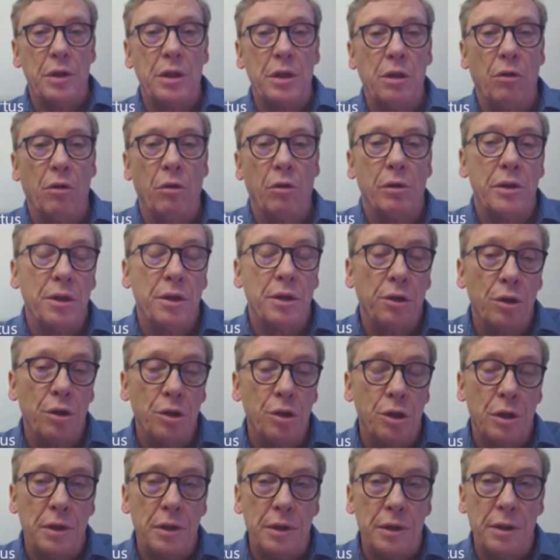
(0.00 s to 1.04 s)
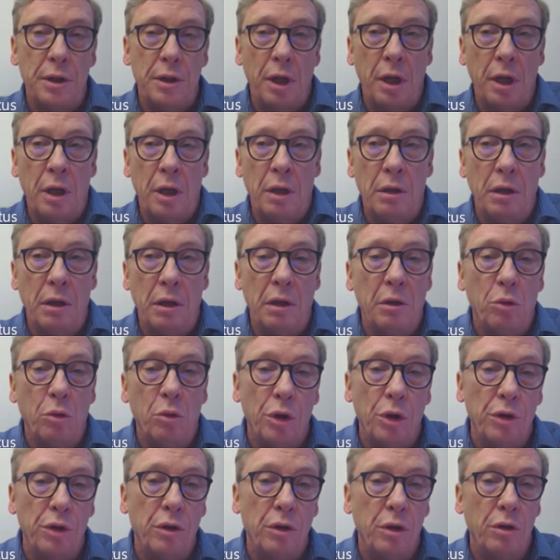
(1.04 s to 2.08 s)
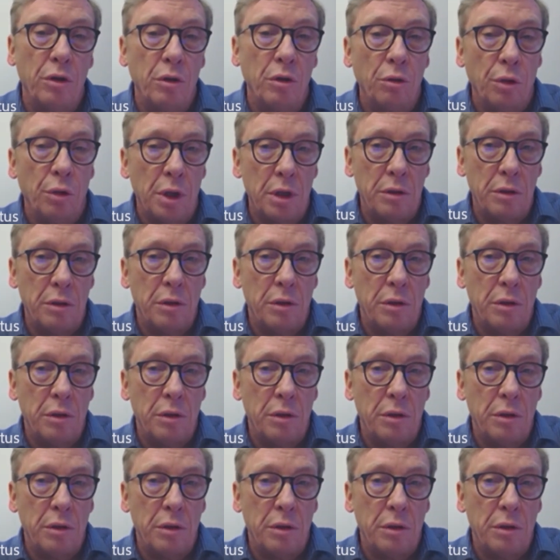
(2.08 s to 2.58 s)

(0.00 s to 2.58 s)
the oral surgeons, they didn't want to do it.